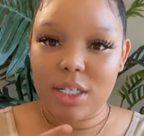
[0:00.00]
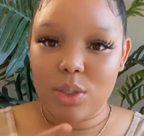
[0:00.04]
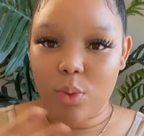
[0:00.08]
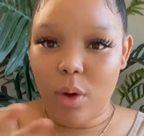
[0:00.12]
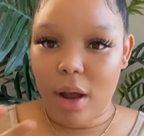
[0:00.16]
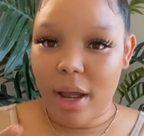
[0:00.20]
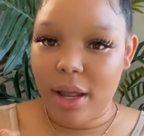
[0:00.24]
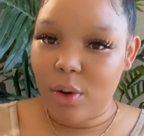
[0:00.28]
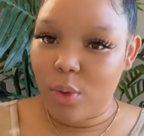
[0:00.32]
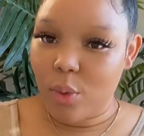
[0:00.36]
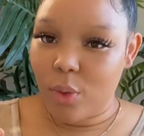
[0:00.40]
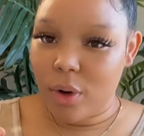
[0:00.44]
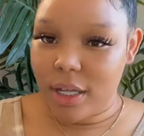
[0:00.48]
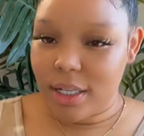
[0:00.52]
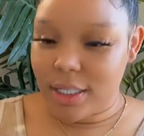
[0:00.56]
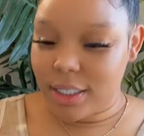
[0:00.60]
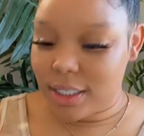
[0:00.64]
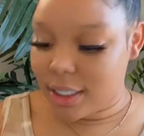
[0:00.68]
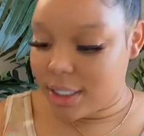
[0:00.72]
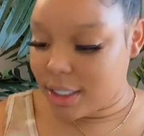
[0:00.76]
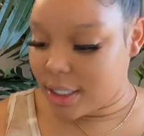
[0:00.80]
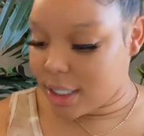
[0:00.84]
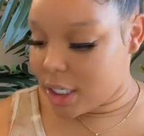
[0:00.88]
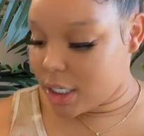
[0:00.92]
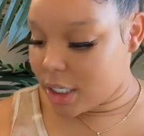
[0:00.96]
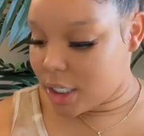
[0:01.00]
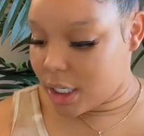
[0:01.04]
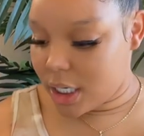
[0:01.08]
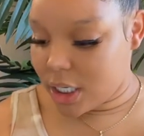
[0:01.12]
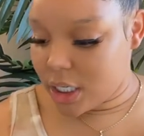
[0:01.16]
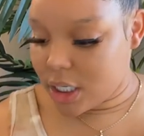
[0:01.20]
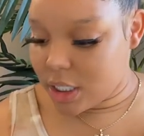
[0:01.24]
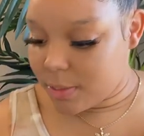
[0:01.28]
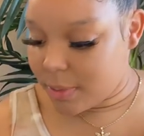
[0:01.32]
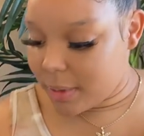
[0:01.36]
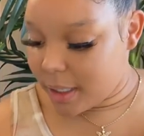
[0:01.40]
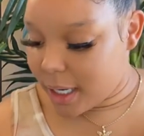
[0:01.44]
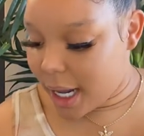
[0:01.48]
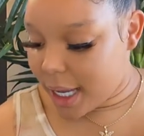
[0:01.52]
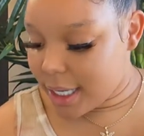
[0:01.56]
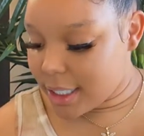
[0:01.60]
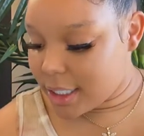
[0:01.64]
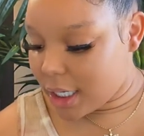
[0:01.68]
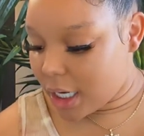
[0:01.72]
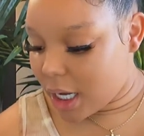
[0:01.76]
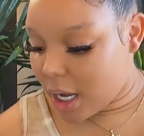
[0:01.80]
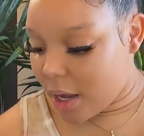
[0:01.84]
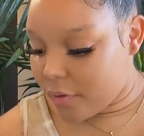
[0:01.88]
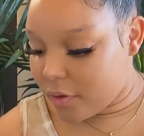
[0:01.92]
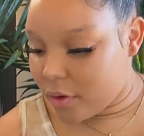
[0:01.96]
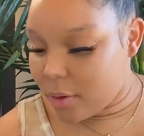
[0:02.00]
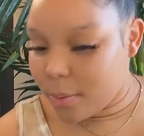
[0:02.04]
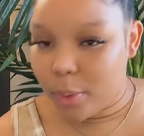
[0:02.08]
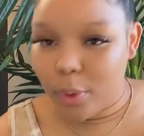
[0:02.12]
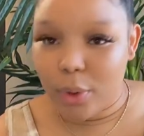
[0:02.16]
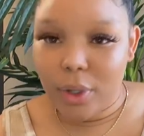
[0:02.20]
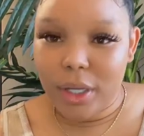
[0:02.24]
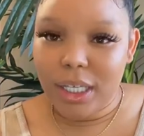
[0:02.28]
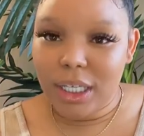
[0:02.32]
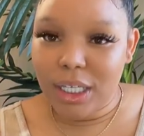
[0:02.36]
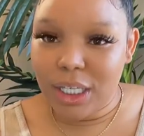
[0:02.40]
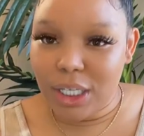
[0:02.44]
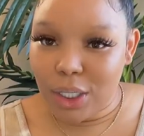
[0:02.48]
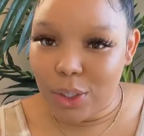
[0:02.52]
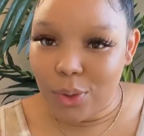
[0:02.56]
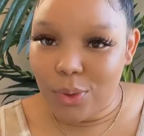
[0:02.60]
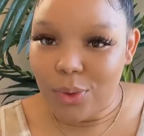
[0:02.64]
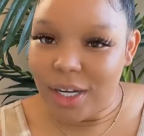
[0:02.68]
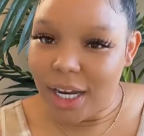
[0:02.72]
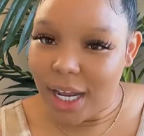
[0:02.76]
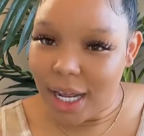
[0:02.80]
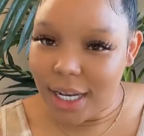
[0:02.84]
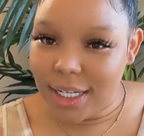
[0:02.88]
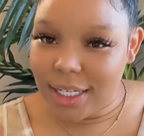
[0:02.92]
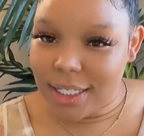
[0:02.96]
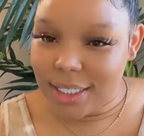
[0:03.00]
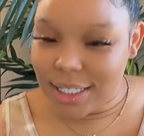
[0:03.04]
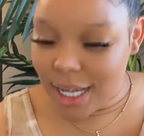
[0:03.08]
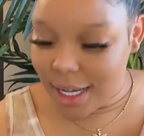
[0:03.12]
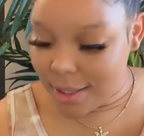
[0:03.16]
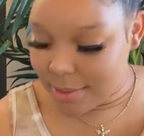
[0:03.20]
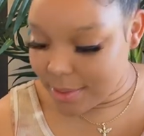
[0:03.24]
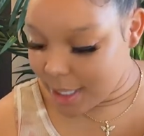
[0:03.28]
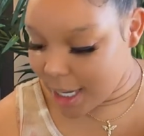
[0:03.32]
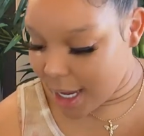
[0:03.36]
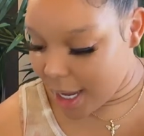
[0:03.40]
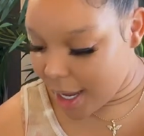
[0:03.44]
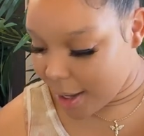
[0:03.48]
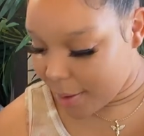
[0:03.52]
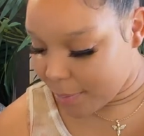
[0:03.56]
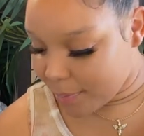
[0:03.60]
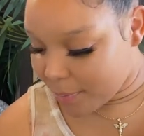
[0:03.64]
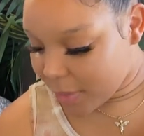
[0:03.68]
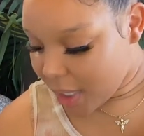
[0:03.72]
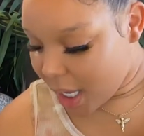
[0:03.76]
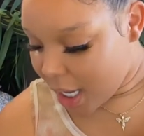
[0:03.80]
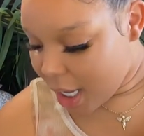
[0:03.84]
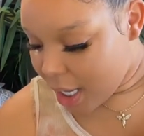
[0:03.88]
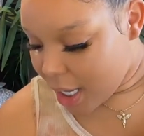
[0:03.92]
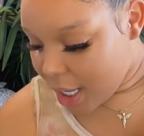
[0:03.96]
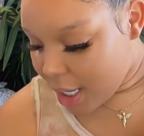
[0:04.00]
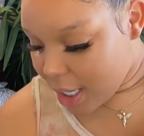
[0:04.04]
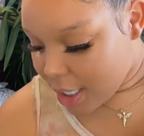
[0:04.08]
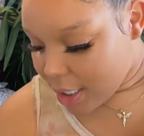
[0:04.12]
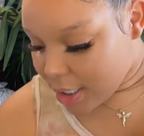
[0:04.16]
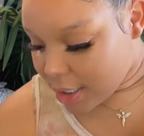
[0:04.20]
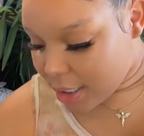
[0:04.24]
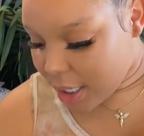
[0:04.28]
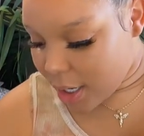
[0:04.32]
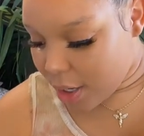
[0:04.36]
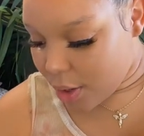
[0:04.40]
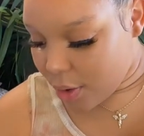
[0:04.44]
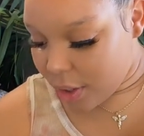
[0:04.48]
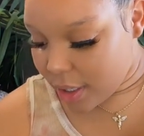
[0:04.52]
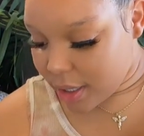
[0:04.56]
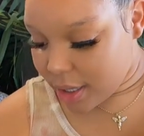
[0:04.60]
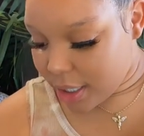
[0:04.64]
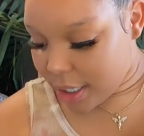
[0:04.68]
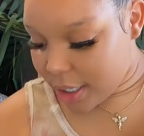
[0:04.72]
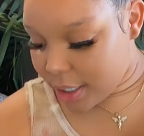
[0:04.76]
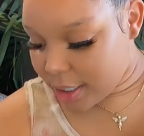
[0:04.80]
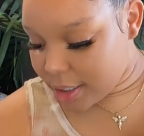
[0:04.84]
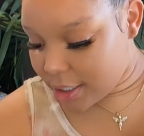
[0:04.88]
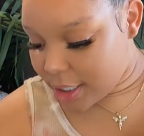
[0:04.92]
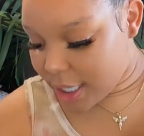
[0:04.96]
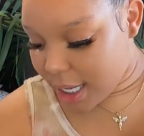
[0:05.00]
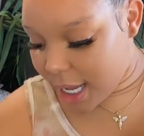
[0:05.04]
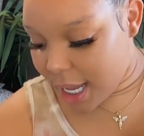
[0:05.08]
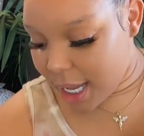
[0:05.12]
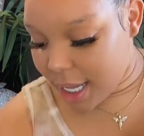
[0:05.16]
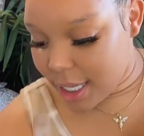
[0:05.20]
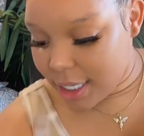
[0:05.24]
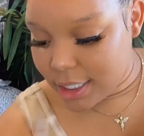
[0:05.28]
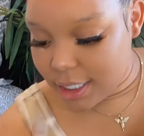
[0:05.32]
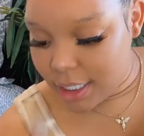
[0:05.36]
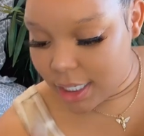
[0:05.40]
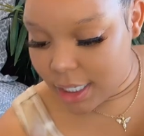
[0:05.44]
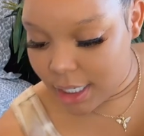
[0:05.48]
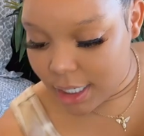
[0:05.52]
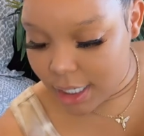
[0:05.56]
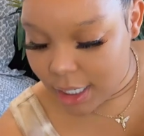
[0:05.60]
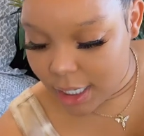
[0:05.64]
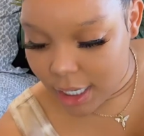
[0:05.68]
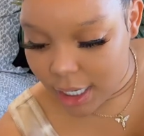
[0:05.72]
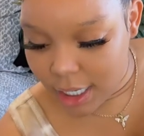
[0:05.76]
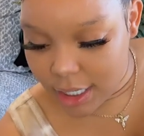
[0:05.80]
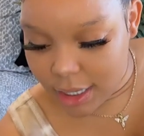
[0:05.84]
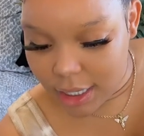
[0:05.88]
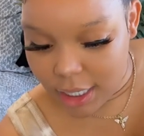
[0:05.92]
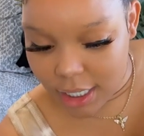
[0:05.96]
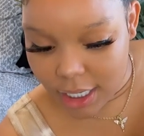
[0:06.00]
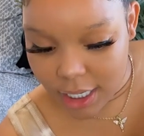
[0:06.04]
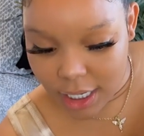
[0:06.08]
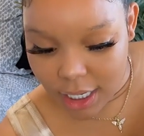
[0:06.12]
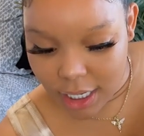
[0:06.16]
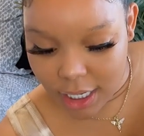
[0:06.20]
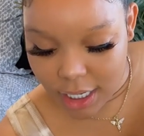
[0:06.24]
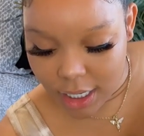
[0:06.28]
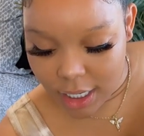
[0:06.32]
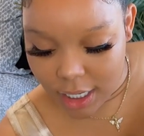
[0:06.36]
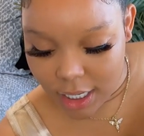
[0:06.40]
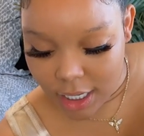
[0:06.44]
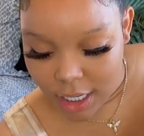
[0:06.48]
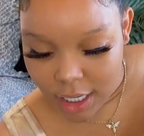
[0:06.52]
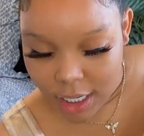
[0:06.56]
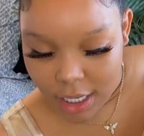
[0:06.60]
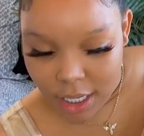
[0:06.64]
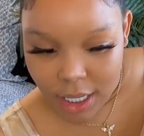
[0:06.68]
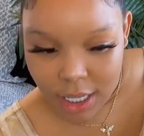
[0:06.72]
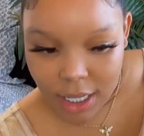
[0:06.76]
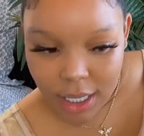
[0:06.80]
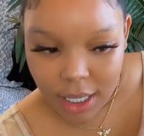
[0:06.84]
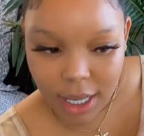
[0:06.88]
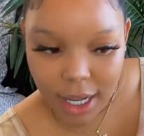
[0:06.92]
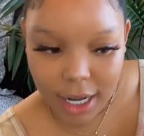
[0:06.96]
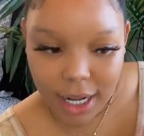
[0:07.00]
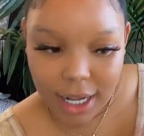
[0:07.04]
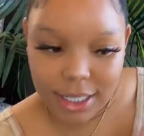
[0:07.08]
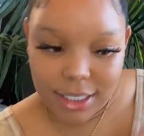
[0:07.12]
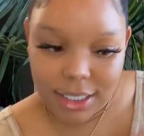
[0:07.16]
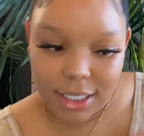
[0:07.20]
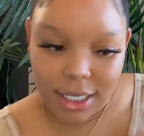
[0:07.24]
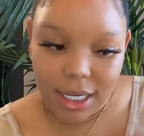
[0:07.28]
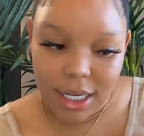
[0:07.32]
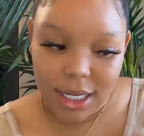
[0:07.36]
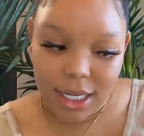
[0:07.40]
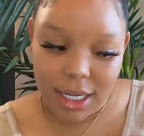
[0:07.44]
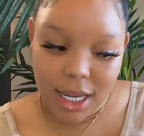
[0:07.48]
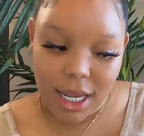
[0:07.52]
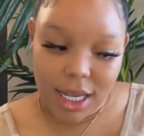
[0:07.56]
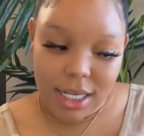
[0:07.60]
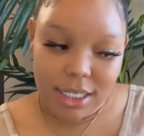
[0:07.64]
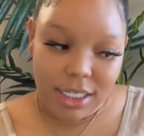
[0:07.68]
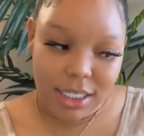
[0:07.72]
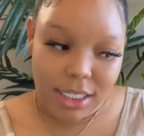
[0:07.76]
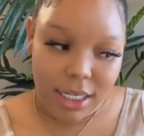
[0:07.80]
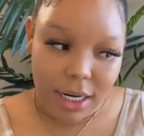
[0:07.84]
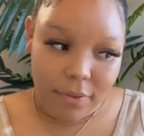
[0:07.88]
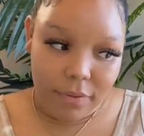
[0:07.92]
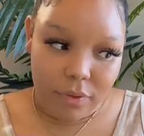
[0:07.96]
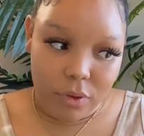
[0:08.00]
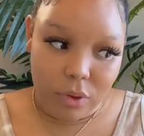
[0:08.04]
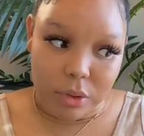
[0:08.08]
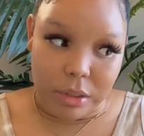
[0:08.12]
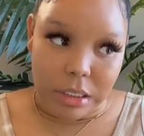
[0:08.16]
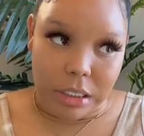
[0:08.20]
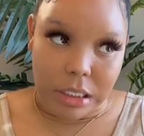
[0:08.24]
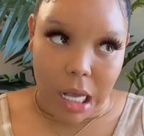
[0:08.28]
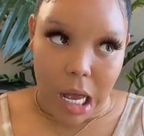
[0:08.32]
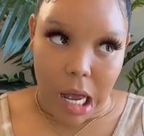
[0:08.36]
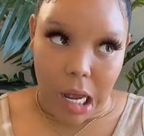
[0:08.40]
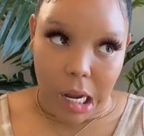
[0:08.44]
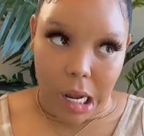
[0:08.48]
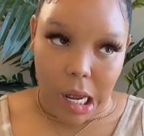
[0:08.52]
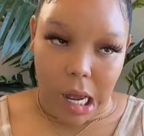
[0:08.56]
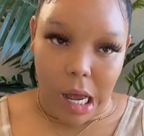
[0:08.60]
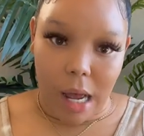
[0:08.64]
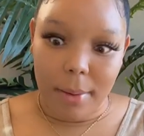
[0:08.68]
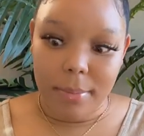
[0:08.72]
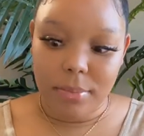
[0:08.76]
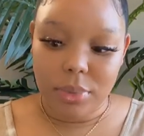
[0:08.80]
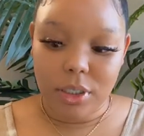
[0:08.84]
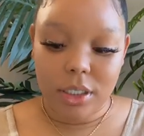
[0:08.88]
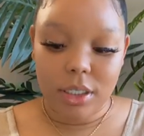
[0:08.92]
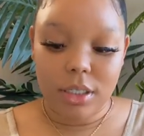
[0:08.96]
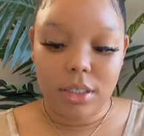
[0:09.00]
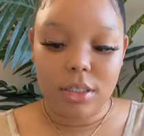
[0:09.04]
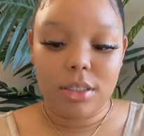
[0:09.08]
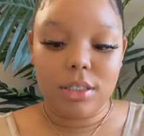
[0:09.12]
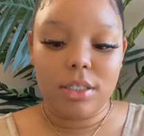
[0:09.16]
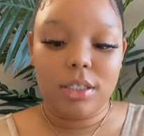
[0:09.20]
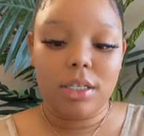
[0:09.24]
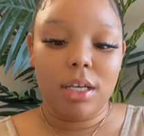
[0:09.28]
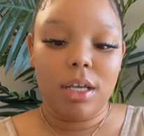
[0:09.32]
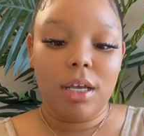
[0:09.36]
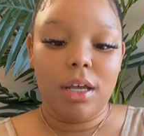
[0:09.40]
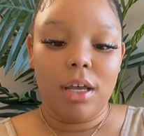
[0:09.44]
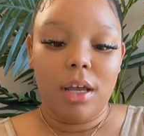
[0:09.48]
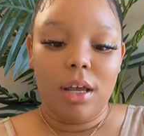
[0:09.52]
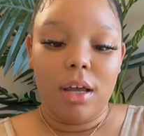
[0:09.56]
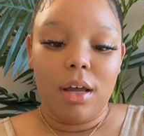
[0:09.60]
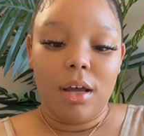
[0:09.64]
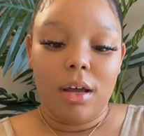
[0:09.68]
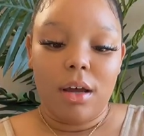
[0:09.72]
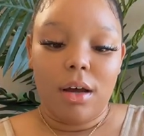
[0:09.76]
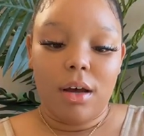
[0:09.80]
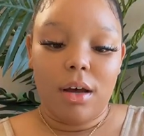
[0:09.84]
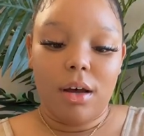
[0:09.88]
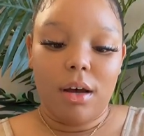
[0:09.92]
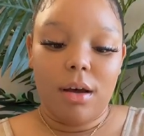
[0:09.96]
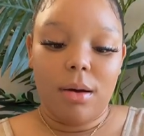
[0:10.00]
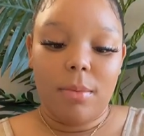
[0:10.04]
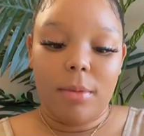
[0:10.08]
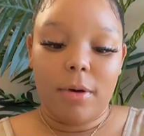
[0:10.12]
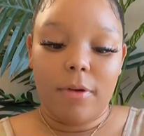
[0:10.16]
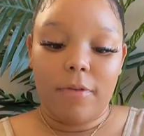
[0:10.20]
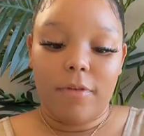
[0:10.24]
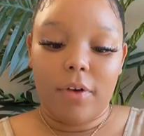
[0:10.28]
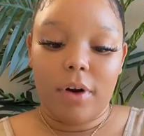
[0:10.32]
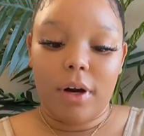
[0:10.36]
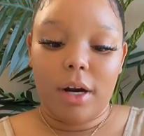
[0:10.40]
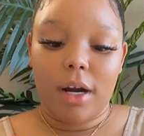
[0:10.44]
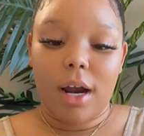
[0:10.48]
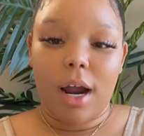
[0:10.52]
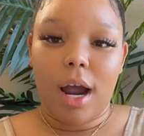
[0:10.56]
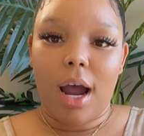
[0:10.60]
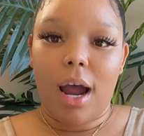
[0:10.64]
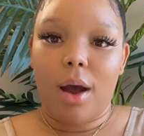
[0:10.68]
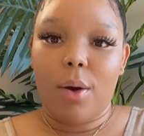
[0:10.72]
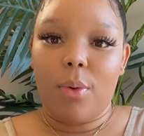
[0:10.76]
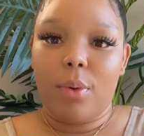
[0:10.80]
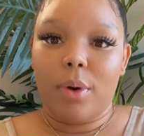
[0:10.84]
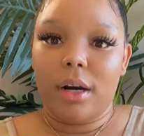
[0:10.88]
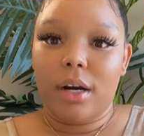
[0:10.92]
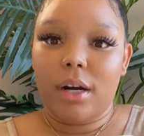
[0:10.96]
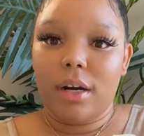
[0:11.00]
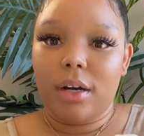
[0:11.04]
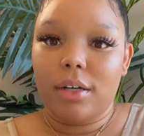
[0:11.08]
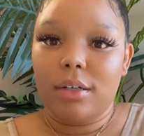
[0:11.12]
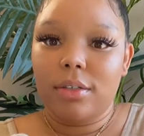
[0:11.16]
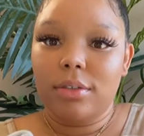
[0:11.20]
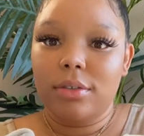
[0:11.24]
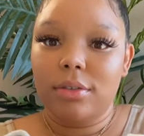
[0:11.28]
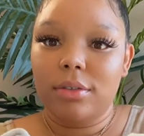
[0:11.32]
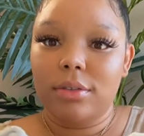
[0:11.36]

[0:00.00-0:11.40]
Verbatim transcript: his white onesies and then just be nice and comfortable and cute at the same time. So there's that. And then, like I said, he has several sock options for our,